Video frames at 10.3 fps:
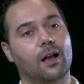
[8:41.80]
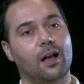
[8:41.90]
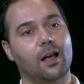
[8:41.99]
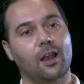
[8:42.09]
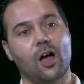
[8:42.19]

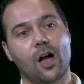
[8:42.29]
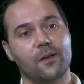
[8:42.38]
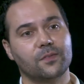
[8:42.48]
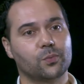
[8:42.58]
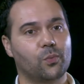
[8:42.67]

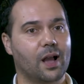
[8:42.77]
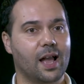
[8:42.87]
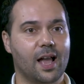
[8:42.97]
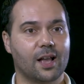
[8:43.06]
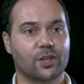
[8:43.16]
lives
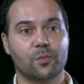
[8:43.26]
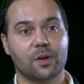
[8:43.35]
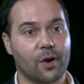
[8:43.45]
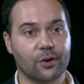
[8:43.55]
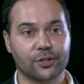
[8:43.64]
where
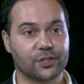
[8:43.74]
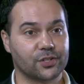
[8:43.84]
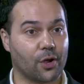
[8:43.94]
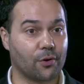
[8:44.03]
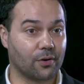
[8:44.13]
human
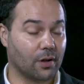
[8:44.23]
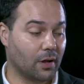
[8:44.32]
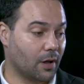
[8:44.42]
emotions don't